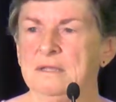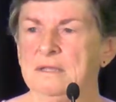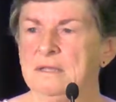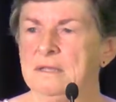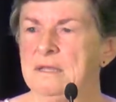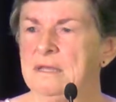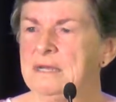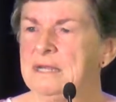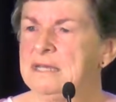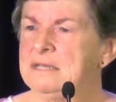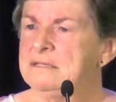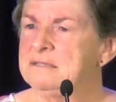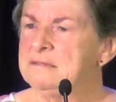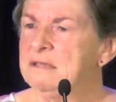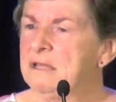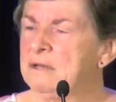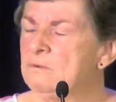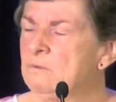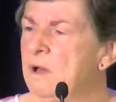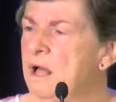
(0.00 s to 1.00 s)
And I
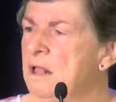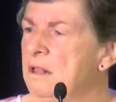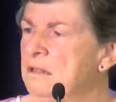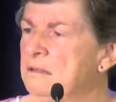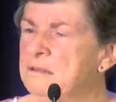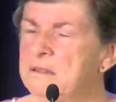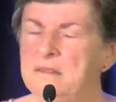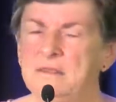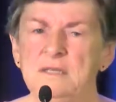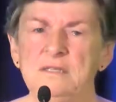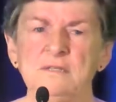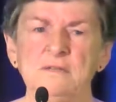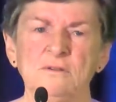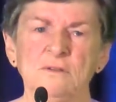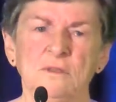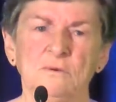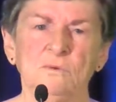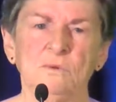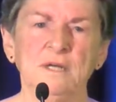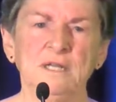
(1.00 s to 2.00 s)
said, "Well, these are
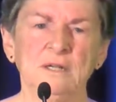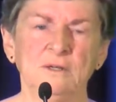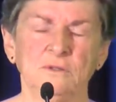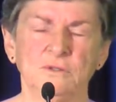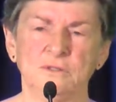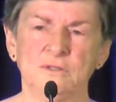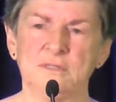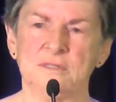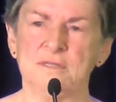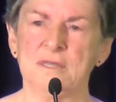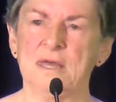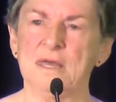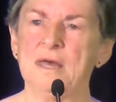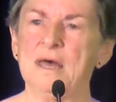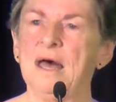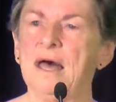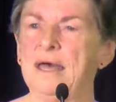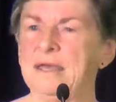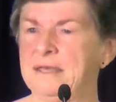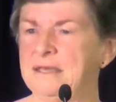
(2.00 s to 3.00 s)
the widows
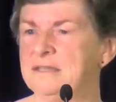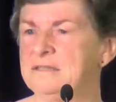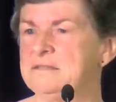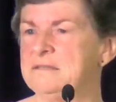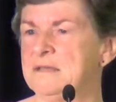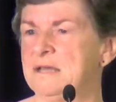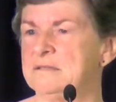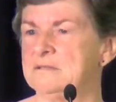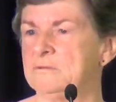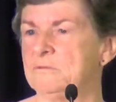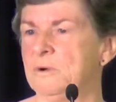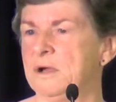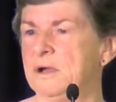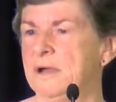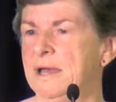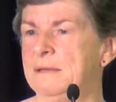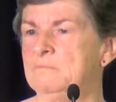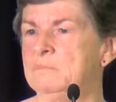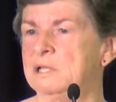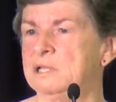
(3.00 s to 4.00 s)
I guess that's where
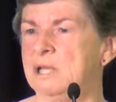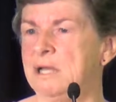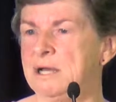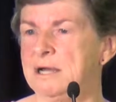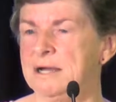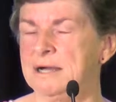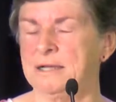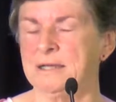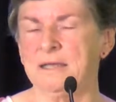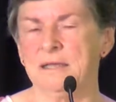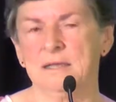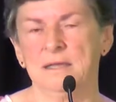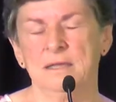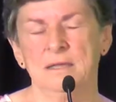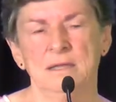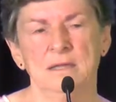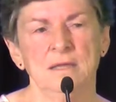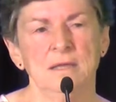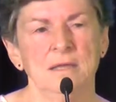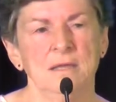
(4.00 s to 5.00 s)
I belong.
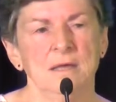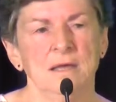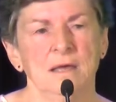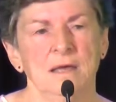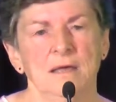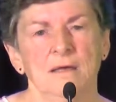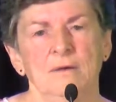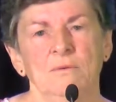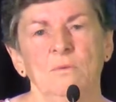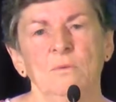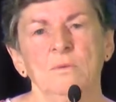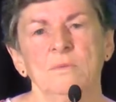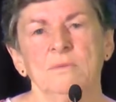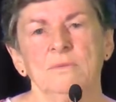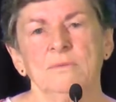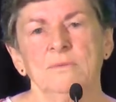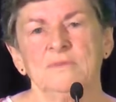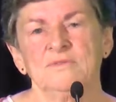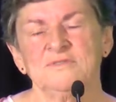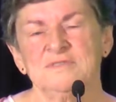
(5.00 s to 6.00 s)

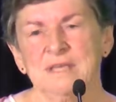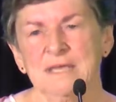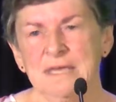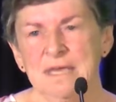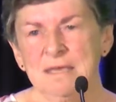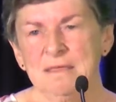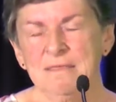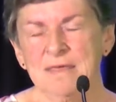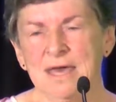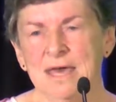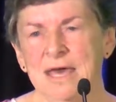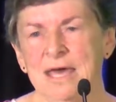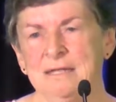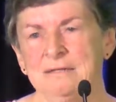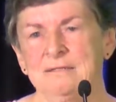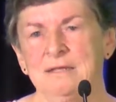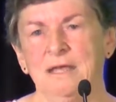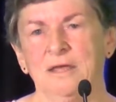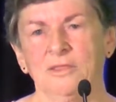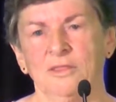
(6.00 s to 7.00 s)
Saying
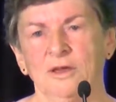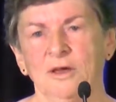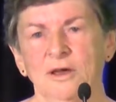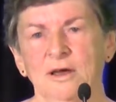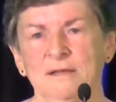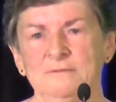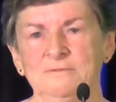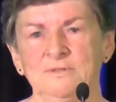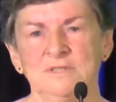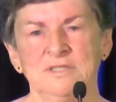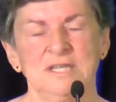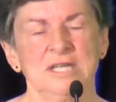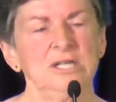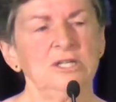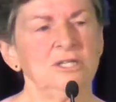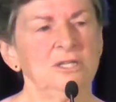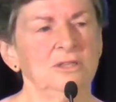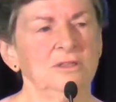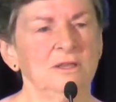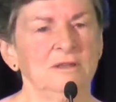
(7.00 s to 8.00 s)
that and the
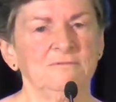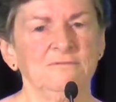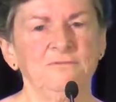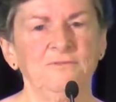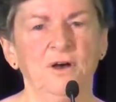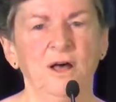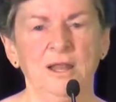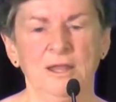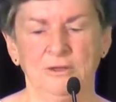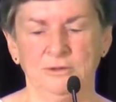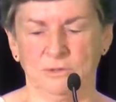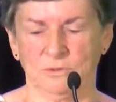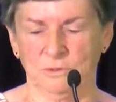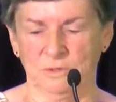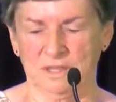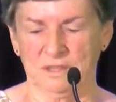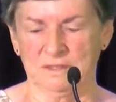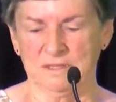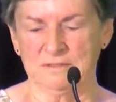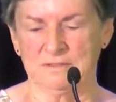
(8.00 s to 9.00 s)
conversation that followed
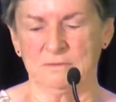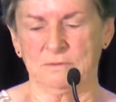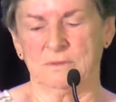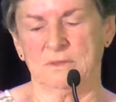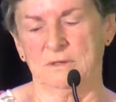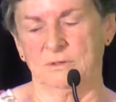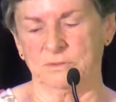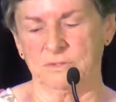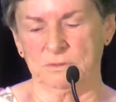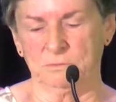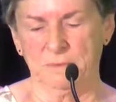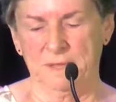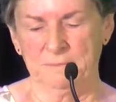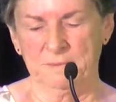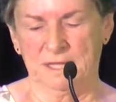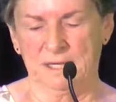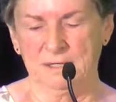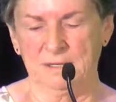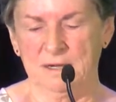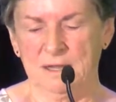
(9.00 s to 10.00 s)
with those
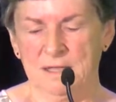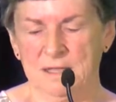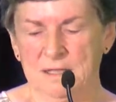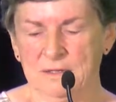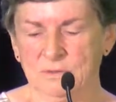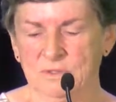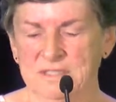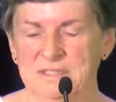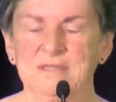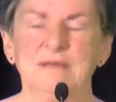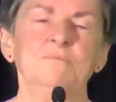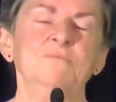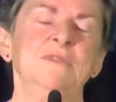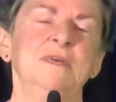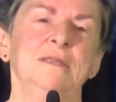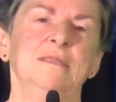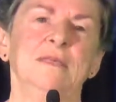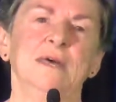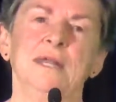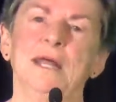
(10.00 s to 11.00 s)
women was
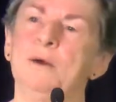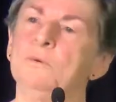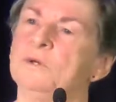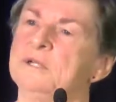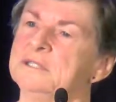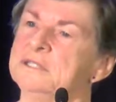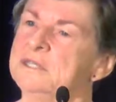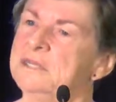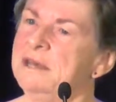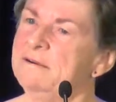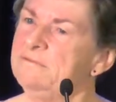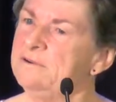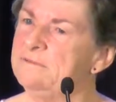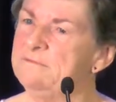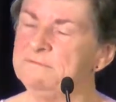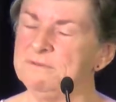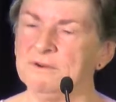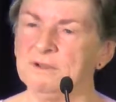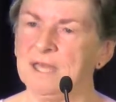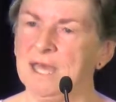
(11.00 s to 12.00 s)
something that I will never
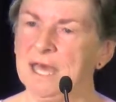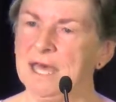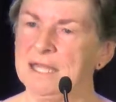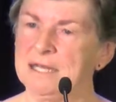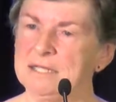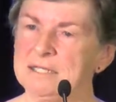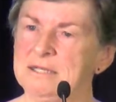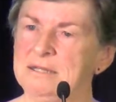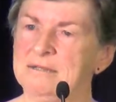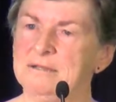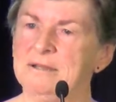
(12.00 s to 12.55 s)
forget.